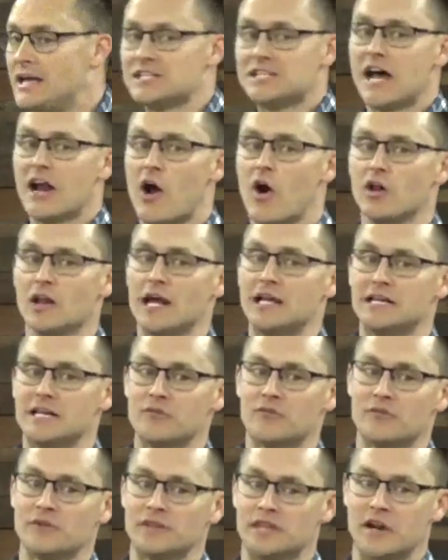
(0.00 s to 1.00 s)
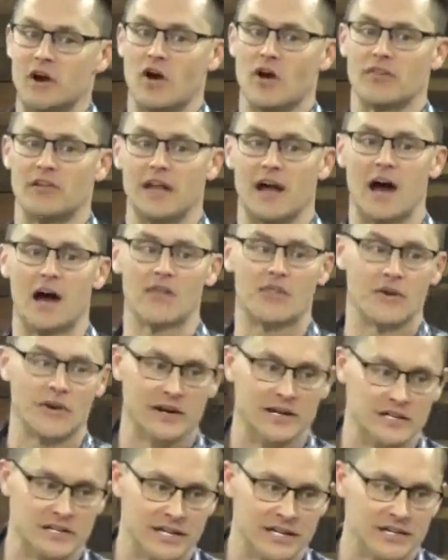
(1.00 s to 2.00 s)
he's not a whole lot different than all the
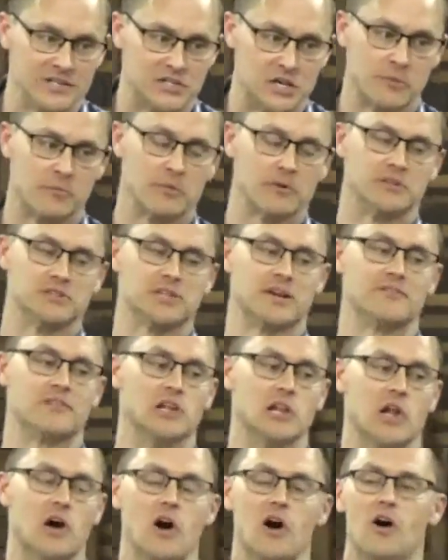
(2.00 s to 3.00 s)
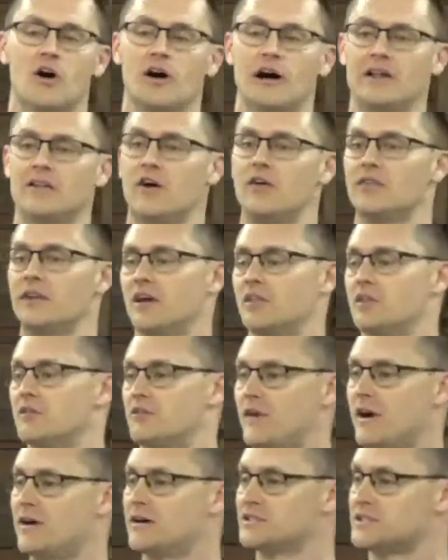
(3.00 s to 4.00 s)
other interpreters of the law and all the
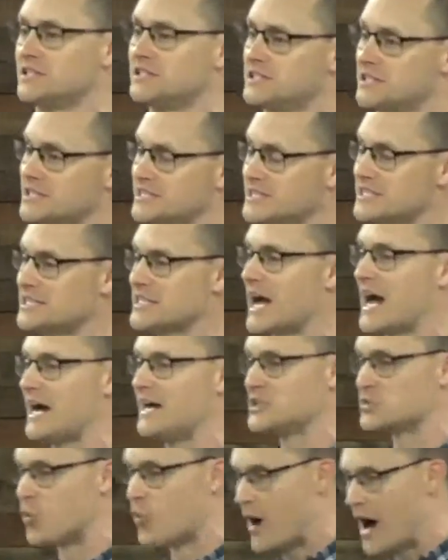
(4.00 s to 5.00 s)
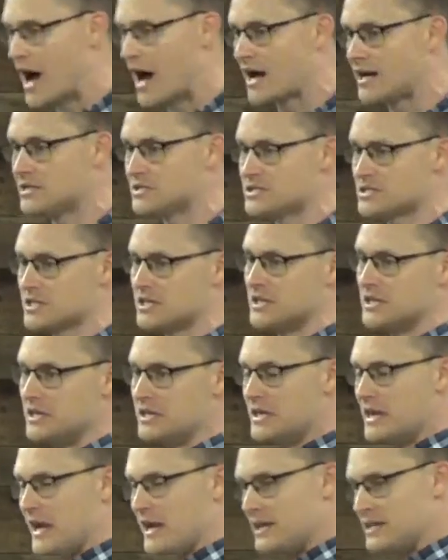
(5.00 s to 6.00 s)
other Pharisees, because this guy is wise
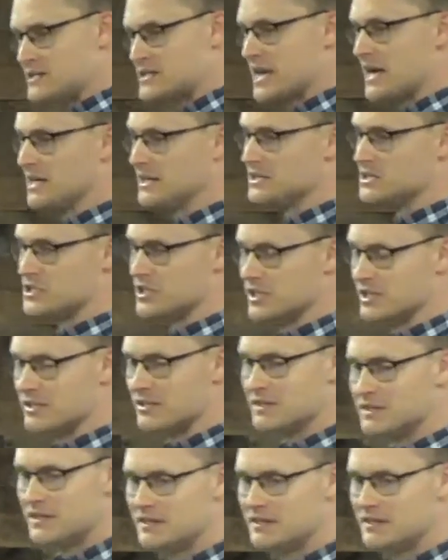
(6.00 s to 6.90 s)
and intelligent.